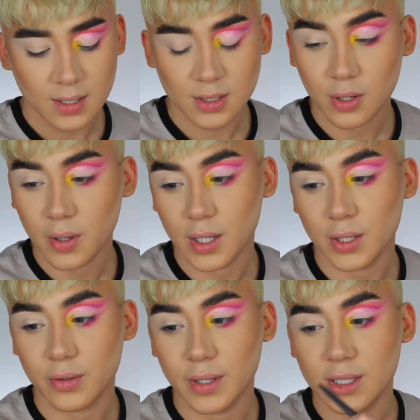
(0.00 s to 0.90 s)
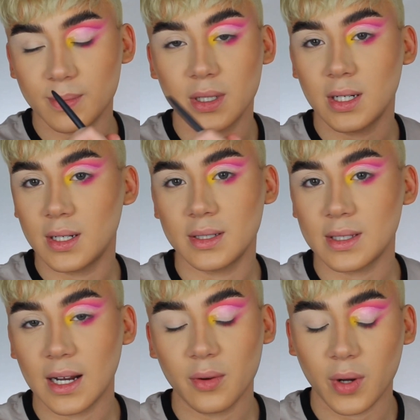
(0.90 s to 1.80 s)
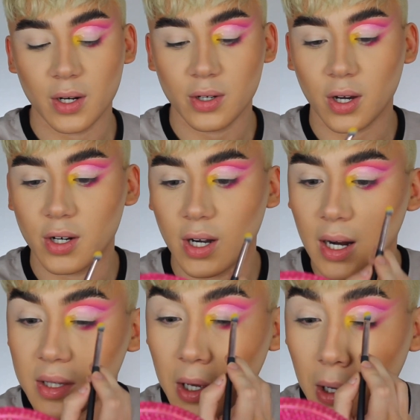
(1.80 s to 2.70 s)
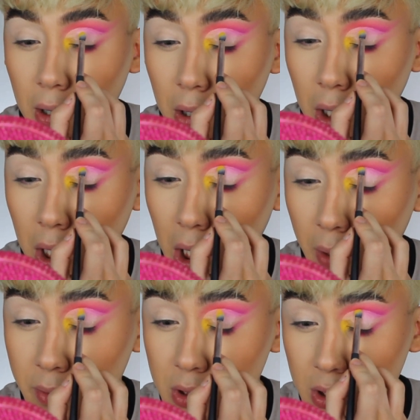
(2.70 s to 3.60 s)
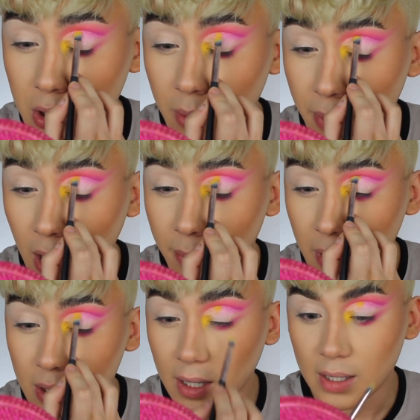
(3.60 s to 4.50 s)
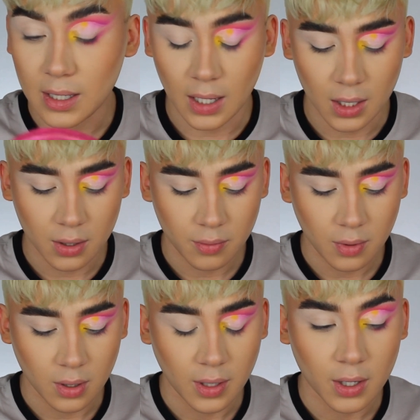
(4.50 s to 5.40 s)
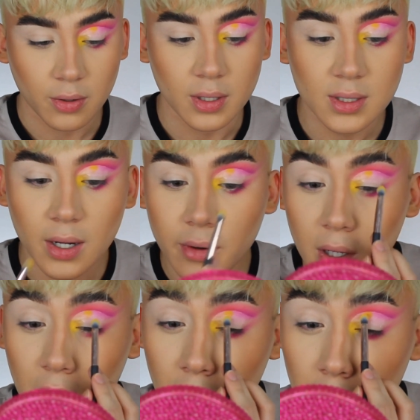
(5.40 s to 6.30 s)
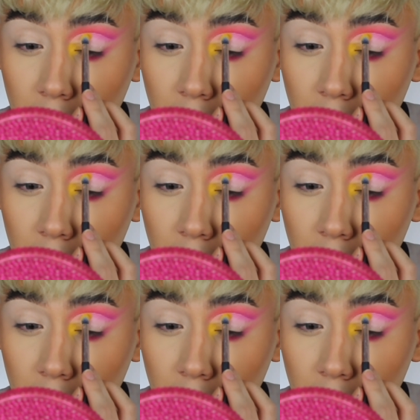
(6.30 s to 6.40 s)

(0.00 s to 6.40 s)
just go cut the crease because I didn't want to do y'all dirty like that. And we're just gonna pop in that yellow on that crease area.